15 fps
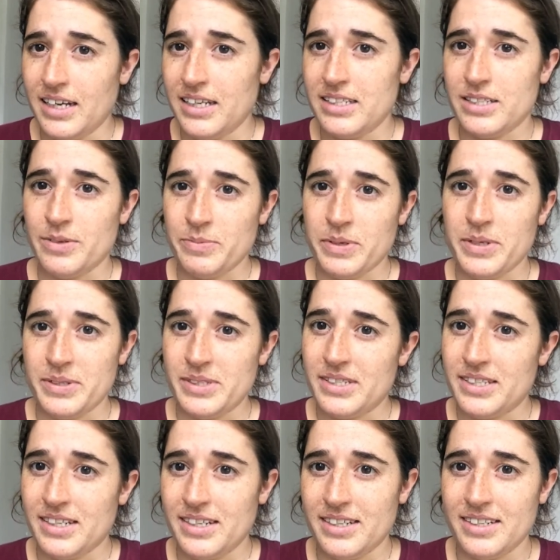sometimes
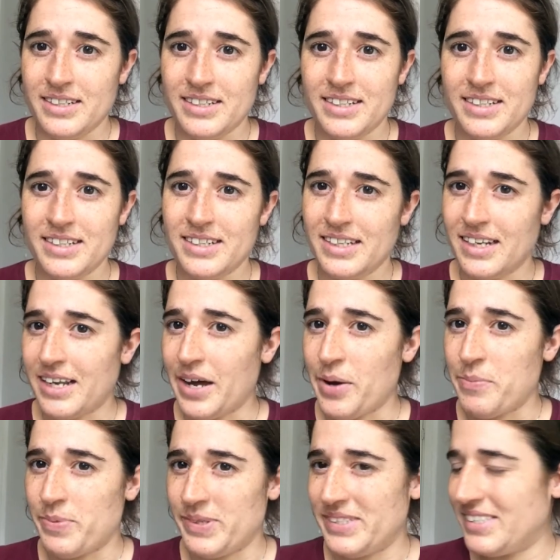that
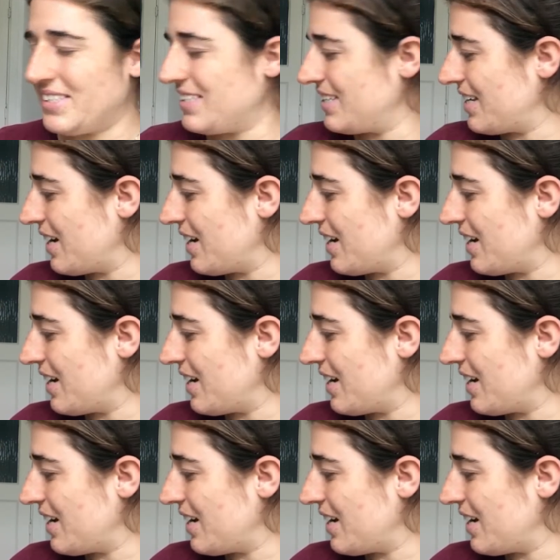happens.